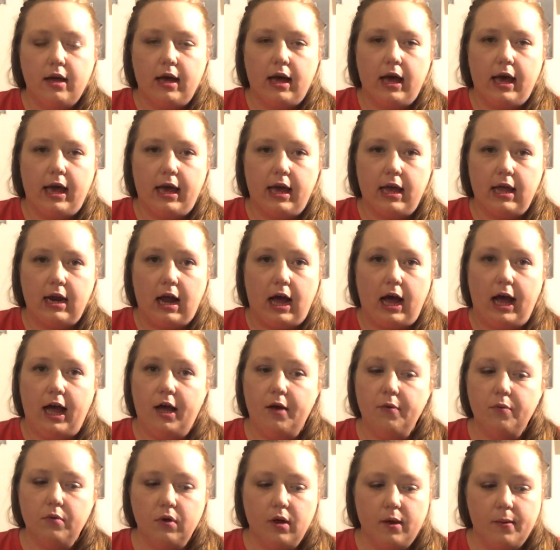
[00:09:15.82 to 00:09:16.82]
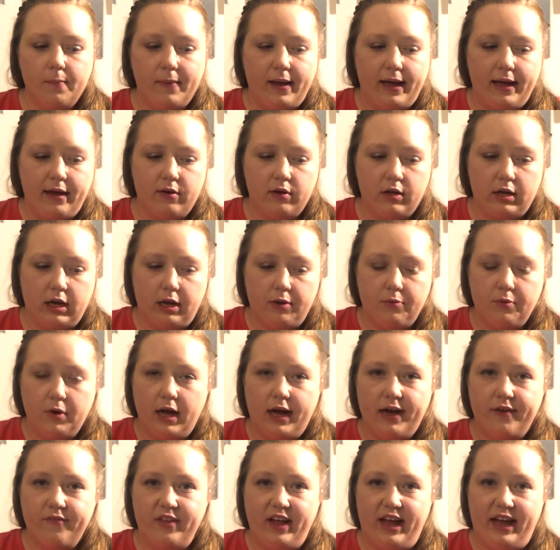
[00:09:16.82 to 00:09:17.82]
and I will come out and I will
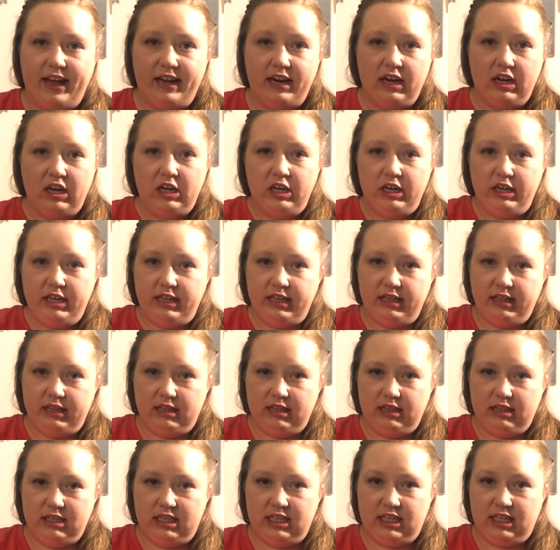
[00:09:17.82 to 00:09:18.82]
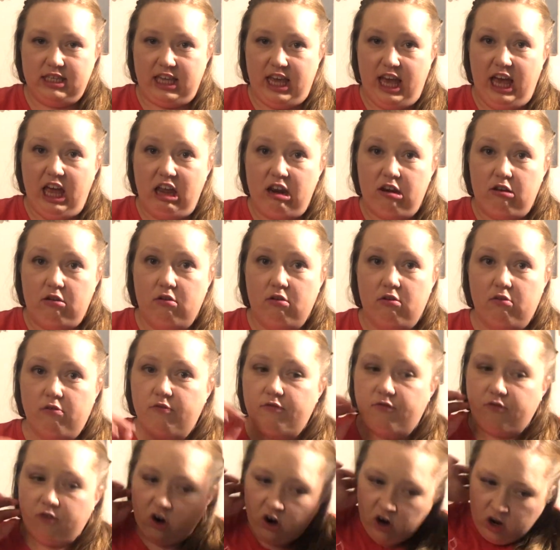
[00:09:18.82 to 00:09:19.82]
have that skin
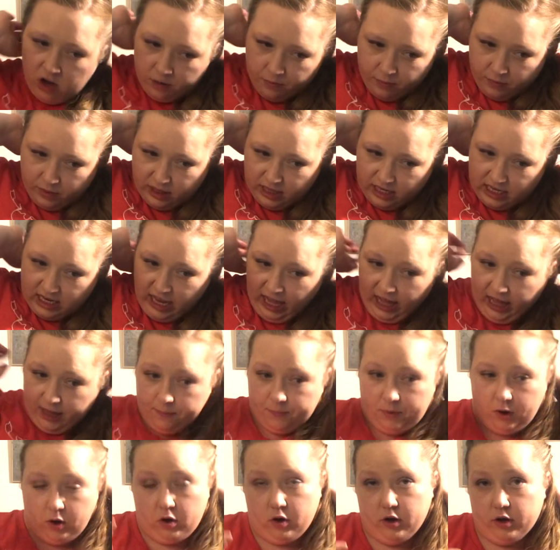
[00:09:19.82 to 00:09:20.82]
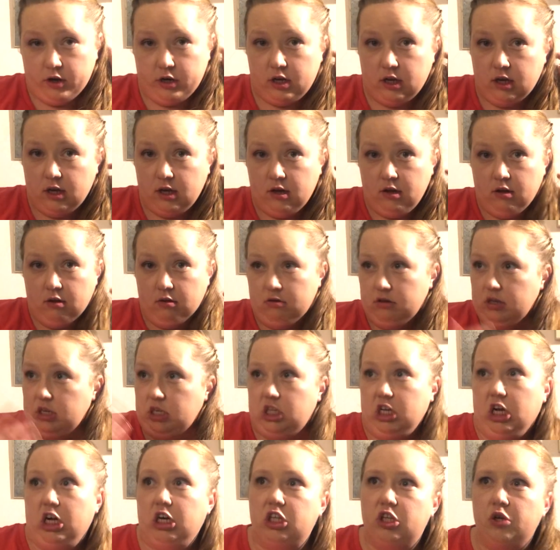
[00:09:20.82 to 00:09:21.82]
from the Tide Pod
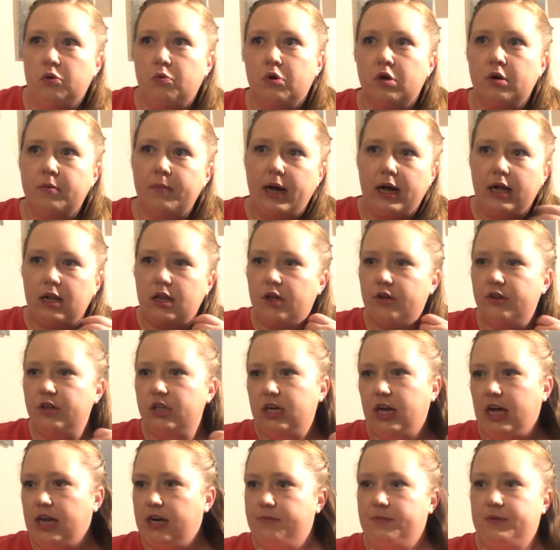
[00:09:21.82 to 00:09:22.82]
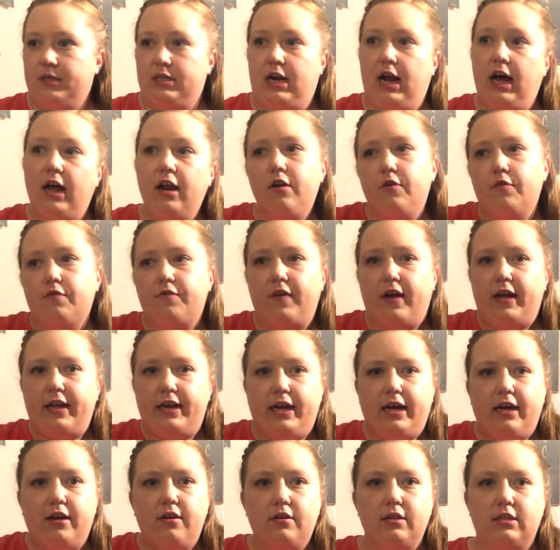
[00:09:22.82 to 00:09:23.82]
stuck to one of my clothing items, and I don't find
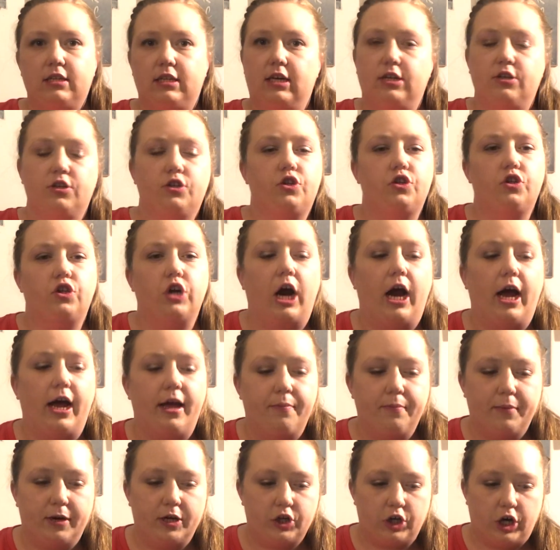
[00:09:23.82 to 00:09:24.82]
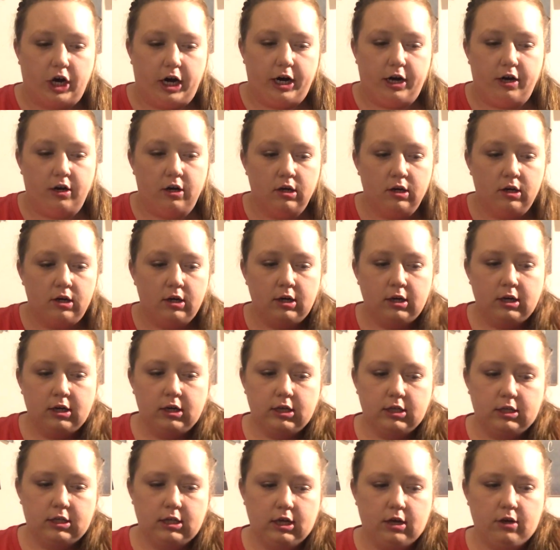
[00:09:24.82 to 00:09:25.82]
out until it's dry in my dryer.
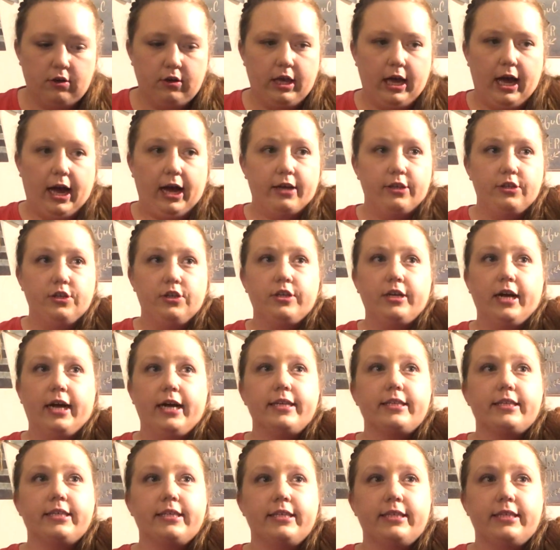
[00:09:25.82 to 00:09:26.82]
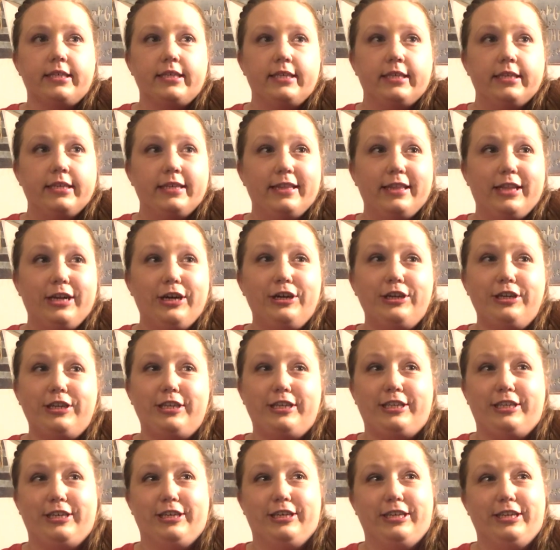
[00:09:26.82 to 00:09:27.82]
So yeah, you guys can see they're
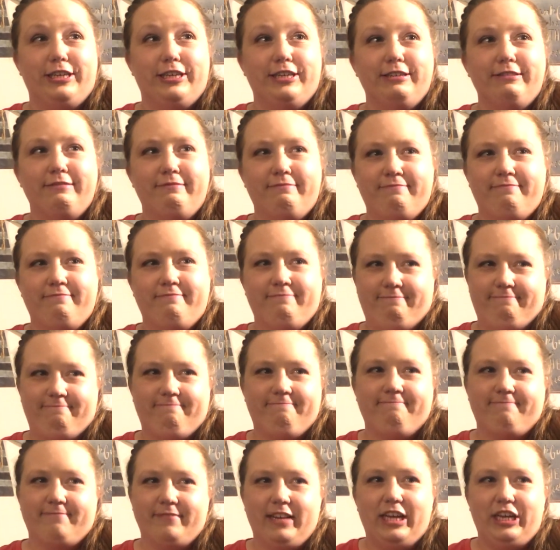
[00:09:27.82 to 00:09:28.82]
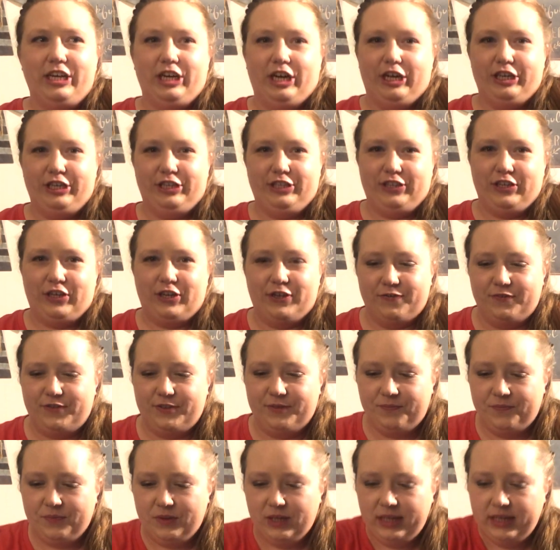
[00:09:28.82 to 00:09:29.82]
still not dissolved.
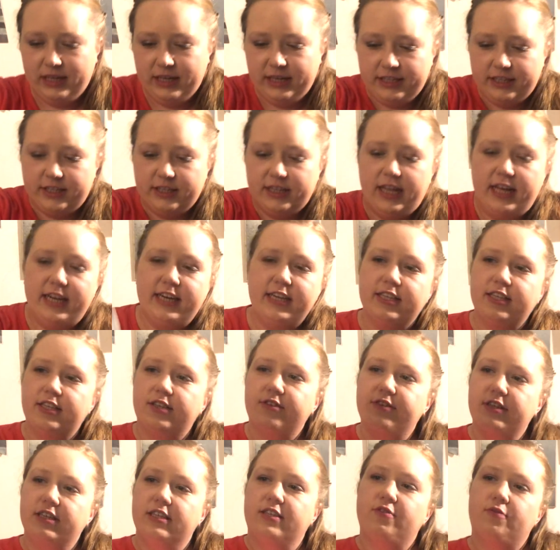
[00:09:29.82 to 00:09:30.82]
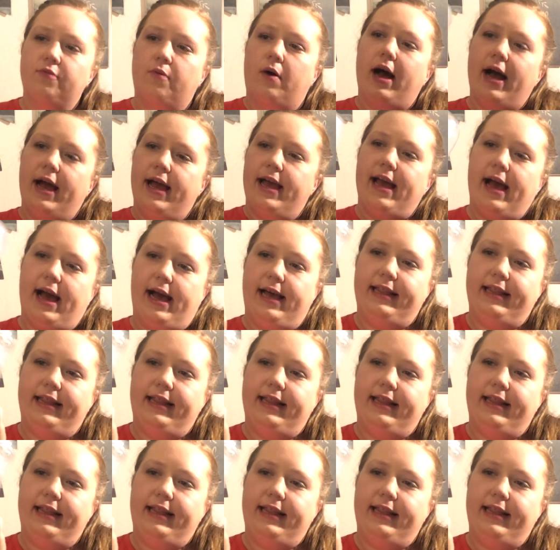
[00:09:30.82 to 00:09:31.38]
So that is the reason why I